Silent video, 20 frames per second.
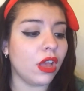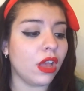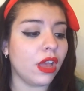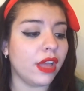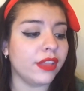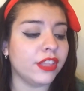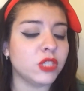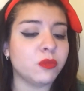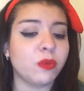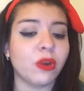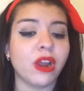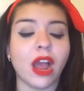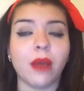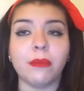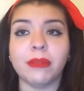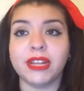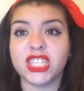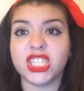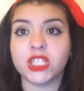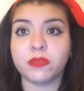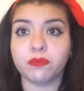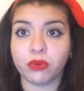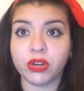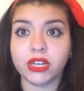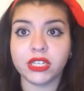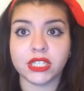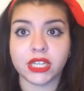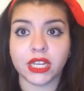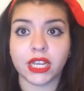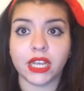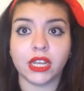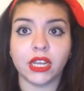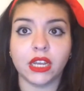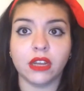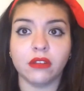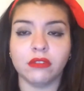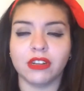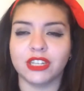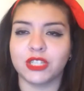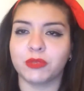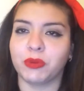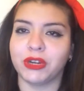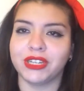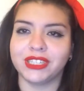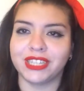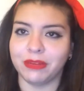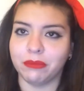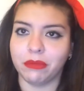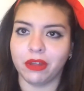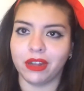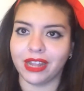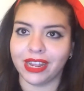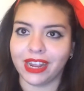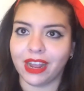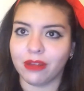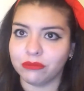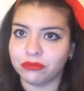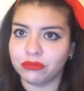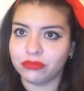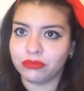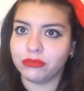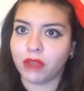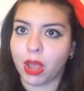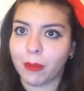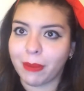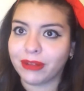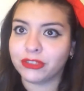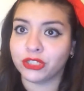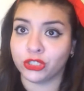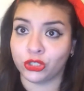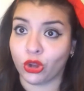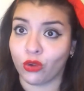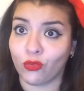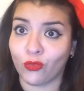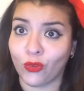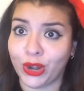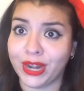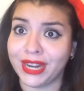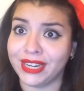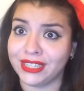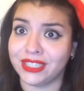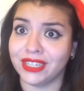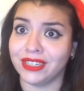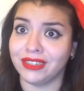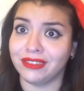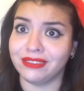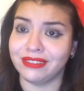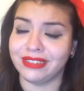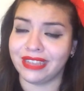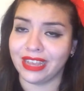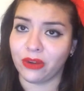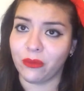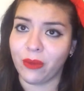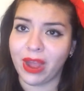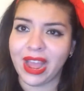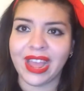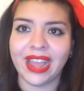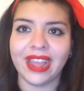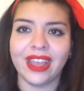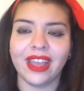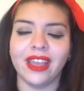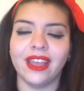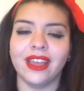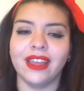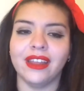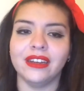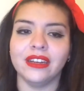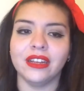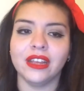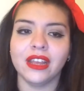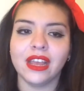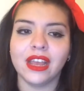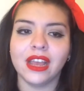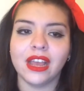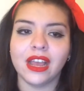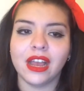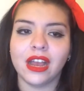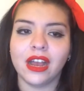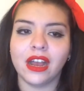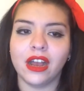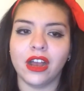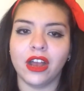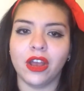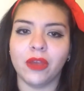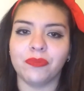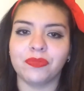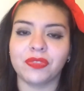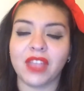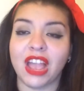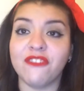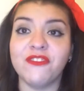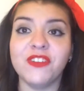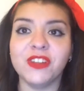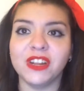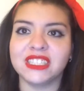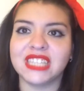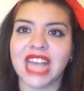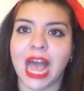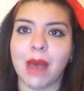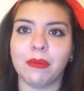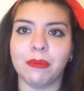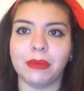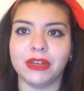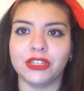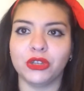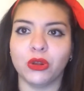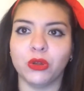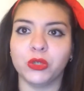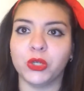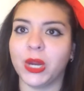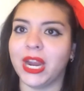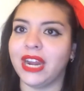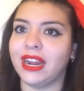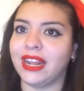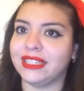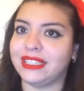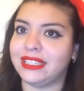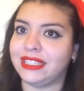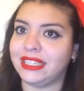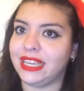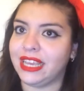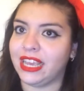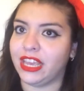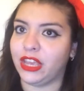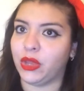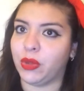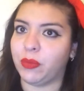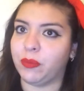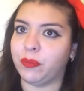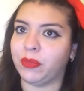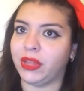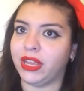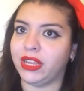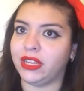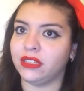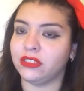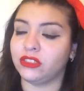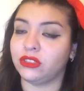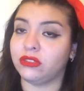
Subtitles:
at this point, I'm like sprinting, not sprinting, but like I'm about to start running to get away, and I feel a tap on my shoulder, and I see him like